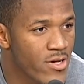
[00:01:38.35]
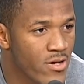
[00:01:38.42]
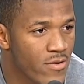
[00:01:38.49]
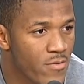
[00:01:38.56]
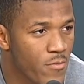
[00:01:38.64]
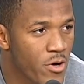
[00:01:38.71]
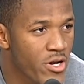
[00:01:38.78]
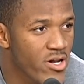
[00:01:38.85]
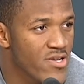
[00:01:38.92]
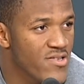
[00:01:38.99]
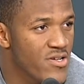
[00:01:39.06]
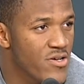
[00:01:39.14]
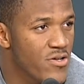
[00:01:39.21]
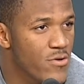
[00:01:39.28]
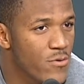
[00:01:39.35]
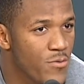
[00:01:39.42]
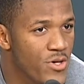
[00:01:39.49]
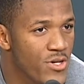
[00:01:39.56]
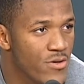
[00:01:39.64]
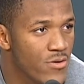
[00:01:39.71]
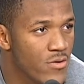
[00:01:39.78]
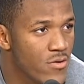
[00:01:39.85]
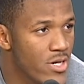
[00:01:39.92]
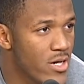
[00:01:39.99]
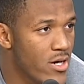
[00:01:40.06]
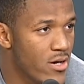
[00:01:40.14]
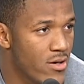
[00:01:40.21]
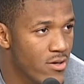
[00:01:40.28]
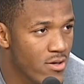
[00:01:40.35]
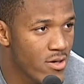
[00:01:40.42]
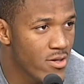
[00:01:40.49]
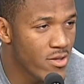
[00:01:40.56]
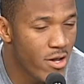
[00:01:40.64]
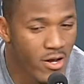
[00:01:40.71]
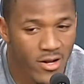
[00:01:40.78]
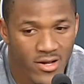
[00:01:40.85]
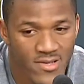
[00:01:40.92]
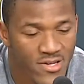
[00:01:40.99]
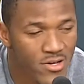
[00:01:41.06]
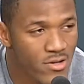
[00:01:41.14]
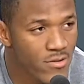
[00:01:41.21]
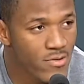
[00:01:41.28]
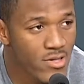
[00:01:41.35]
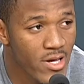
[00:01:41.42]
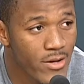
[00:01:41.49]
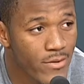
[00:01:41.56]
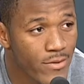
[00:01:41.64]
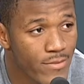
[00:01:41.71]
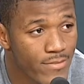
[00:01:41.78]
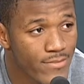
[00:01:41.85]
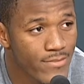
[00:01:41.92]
Uh, we're going to continue to do what we do, and uh, they're going to continue to do what they do.